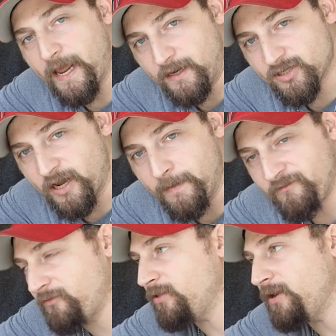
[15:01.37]
next time,
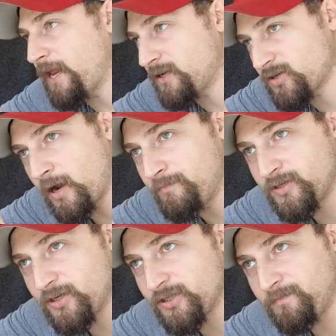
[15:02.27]
for the next
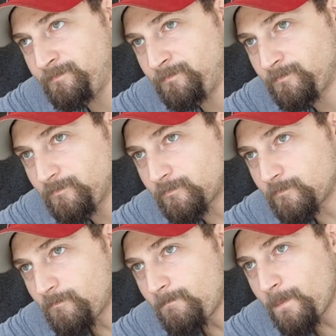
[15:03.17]
competition.
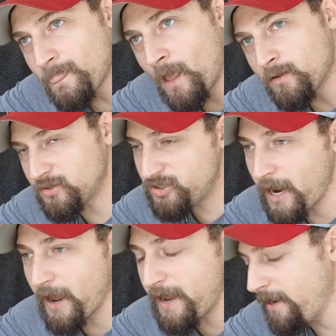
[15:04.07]
Because
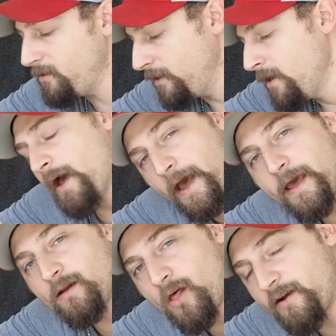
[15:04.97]
yeah, I
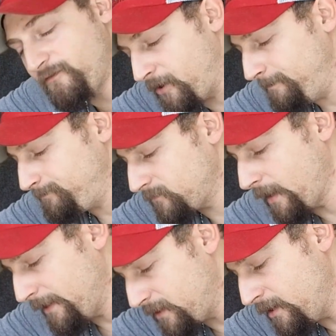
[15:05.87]
had a lot of fun.
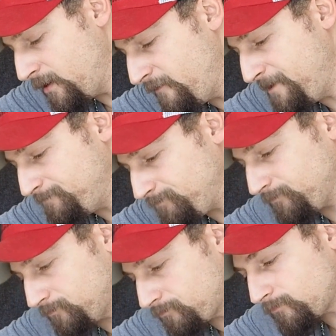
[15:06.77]
At the end of it,
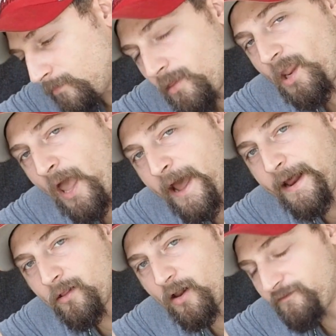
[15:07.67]
I
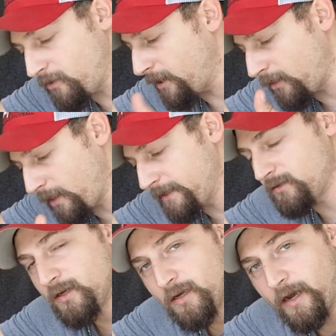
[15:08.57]
had a lot of fun. I
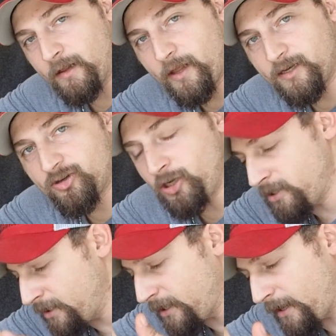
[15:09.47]
liked
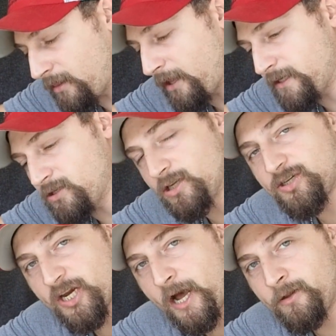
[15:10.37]
cooking it. I liked the
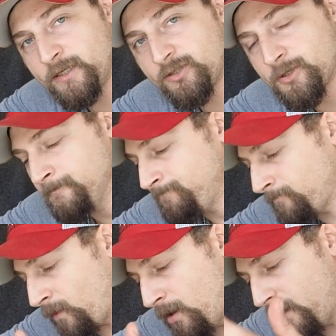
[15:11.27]
challenge.
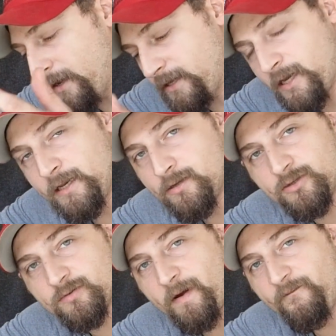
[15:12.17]
Again,
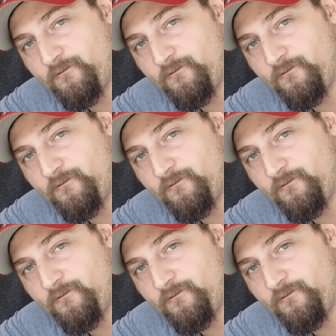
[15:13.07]
this was my